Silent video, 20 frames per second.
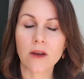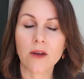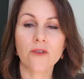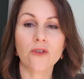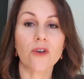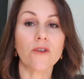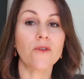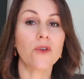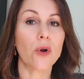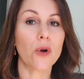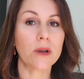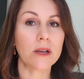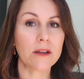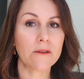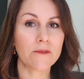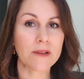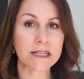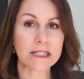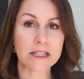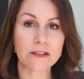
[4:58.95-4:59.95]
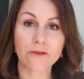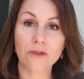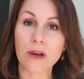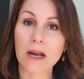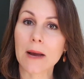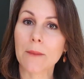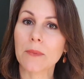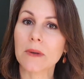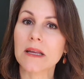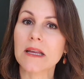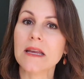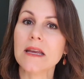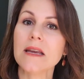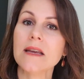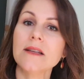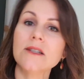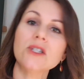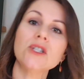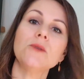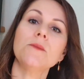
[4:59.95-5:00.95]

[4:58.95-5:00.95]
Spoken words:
So if you're only investing for a couple of years,